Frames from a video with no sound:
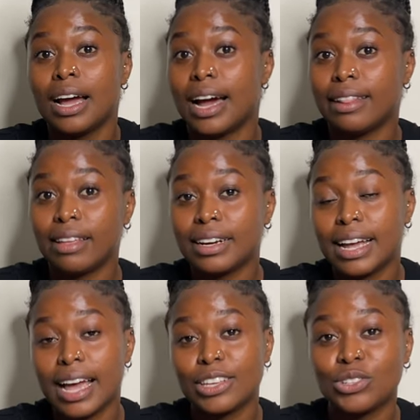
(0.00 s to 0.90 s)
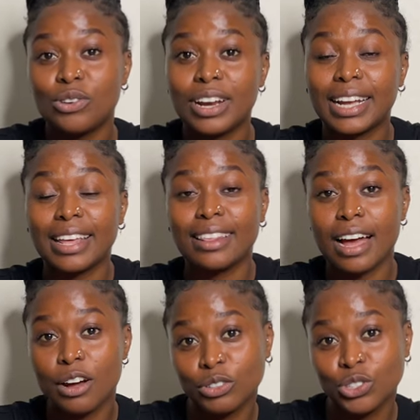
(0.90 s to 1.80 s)
and then guys, you're gonna get the
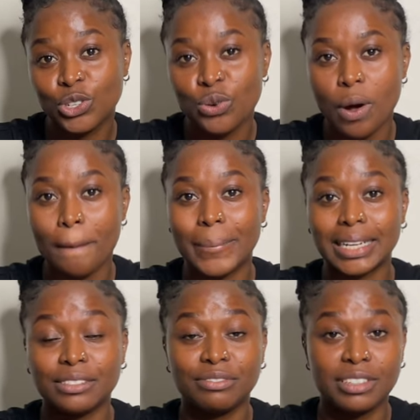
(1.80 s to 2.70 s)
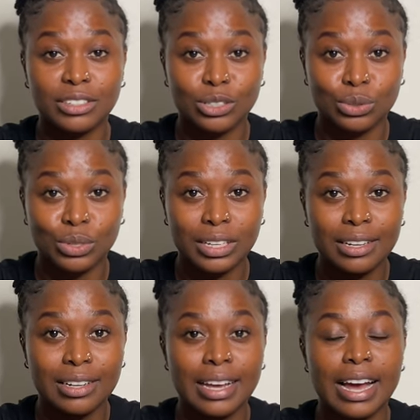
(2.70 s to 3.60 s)
house tour, but very soon
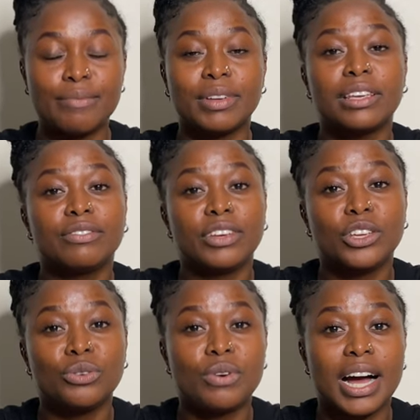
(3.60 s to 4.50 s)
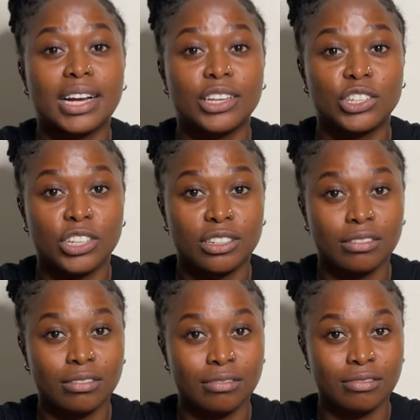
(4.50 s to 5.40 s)
I'm giving you a
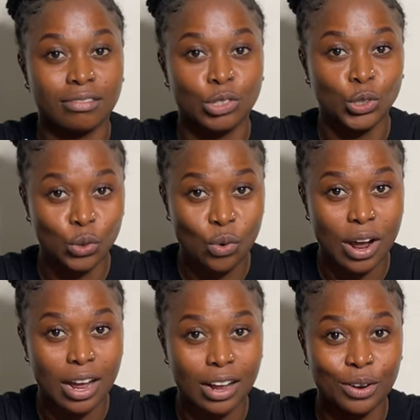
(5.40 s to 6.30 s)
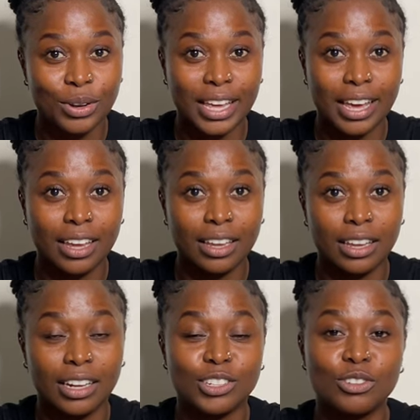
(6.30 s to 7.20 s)
kitchen tour. Okay,
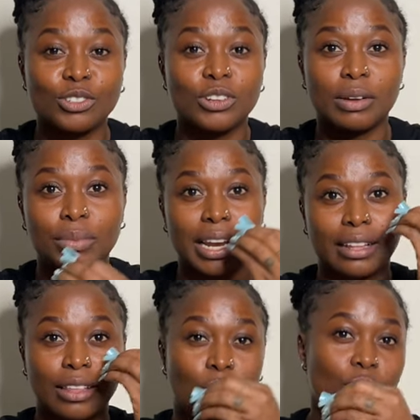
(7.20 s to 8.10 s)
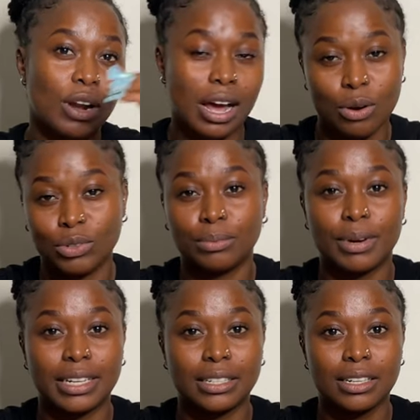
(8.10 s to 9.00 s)
it's not gonna be like the whole house,
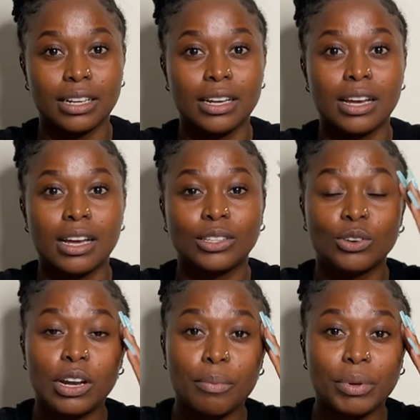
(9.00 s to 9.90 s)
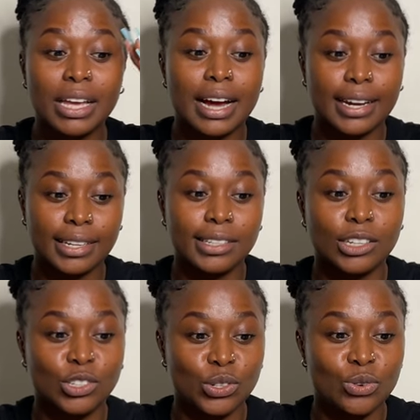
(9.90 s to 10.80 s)
but it's gonna be a
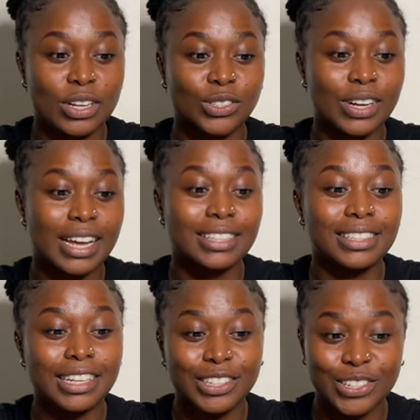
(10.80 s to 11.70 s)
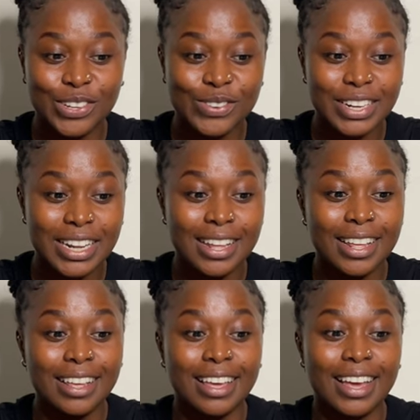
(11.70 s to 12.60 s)
kitchen tour. So guys, stay tuned
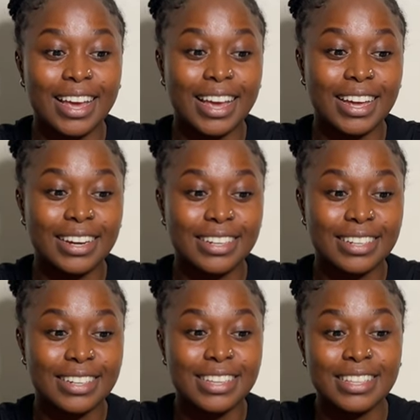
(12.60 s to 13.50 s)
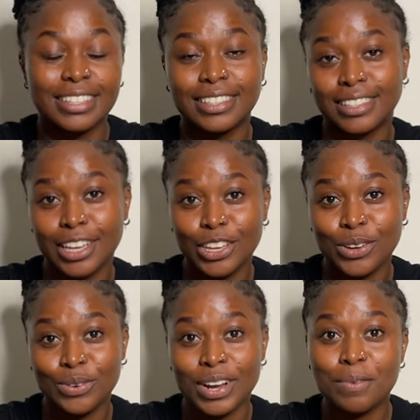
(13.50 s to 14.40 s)
and see
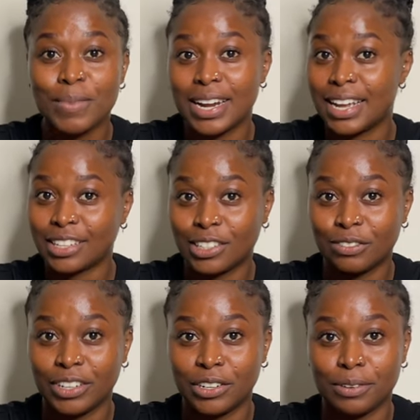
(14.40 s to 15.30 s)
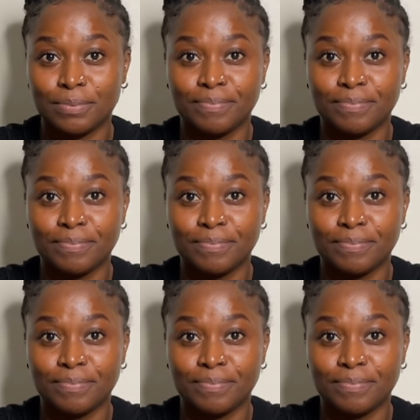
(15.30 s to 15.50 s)
you in my next video.